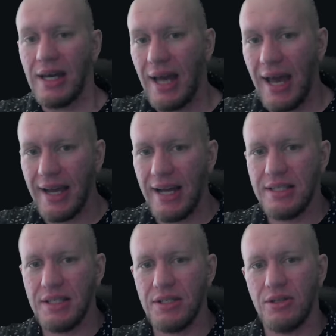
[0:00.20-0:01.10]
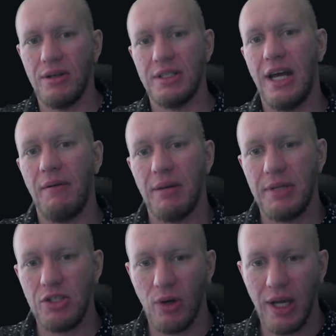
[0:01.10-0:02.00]
Hey guys, this is Tauna, and today we're going to
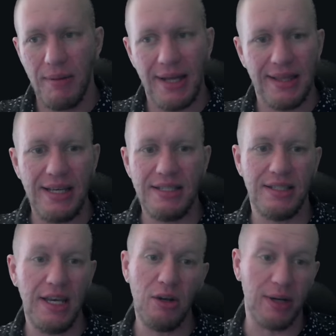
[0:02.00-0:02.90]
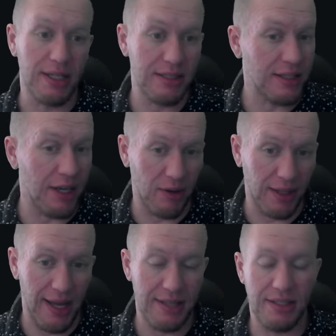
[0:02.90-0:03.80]
be talking about the secret
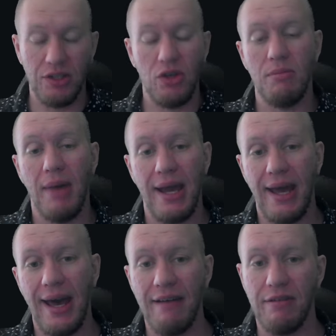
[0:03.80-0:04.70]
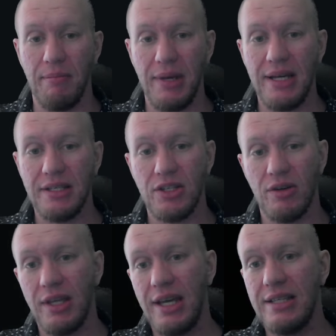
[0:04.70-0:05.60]
lairs that you may have missed.
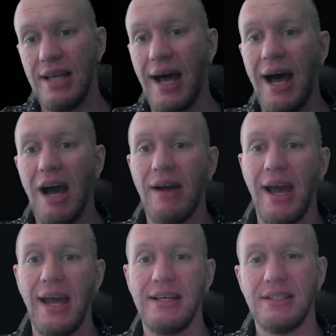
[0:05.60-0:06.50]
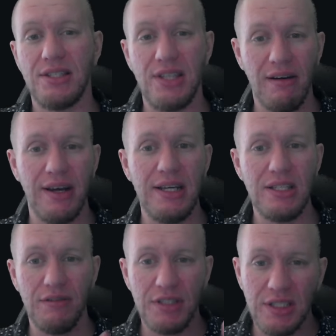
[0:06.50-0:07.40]
So these are a series
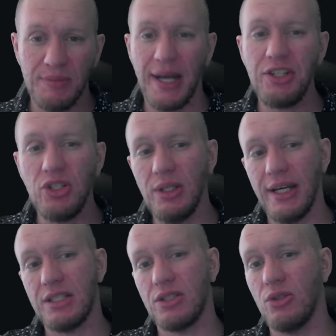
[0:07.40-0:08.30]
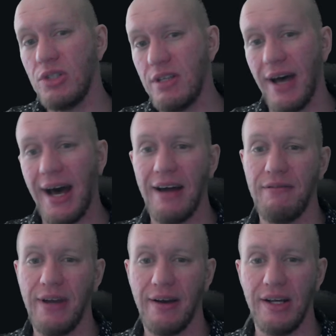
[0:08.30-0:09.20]
of special exclusive
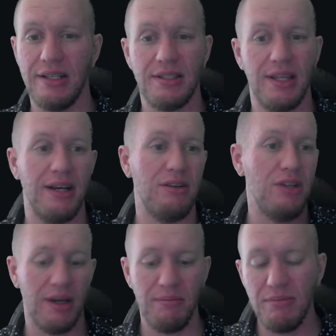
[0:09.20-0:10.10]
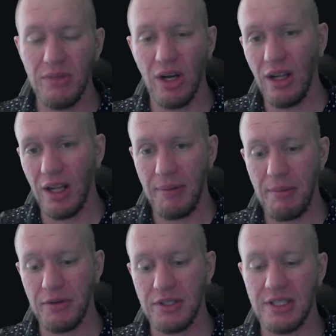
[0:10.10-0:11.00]
art variants that, not a lot of
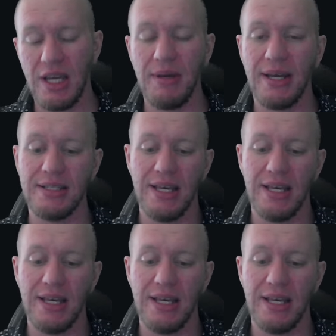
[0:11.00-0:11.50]
people would see because